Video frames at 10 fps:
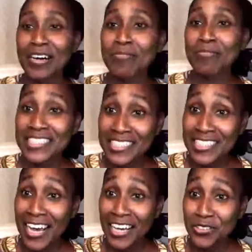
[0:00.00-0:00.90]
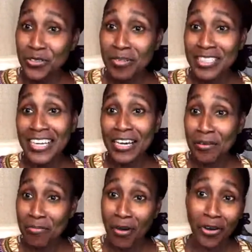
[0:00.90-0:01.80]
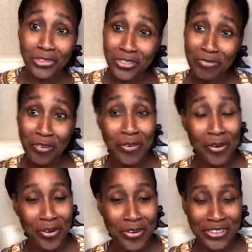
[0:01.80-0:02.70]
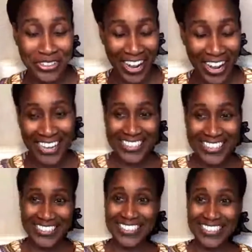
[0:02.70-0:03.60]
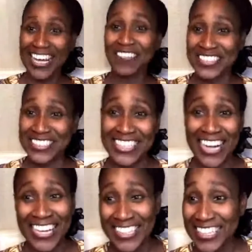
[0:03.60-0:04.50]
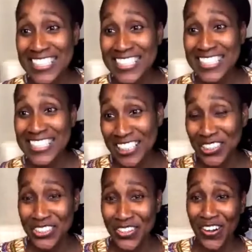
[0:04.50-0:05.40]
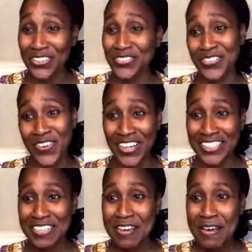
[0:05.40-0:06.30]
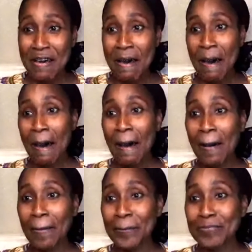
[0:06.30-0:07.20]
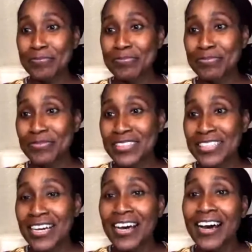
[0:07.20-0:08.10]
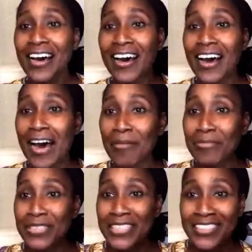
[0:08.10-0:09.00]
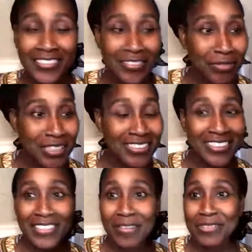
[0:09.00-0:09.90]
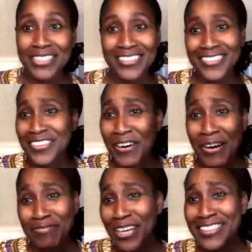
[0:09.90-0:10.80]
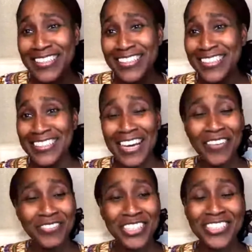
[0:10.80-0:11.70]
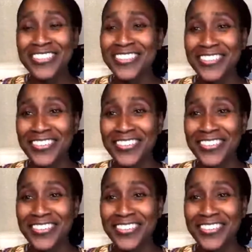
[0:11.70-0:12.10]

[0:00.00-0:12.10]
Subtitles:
my sister has so many, I can borrow some from her, right? I would say that and send it to y'all if you want. Um, I'm giddy. Somebody says I'm giddy. No, I'm not giddy. I'm just,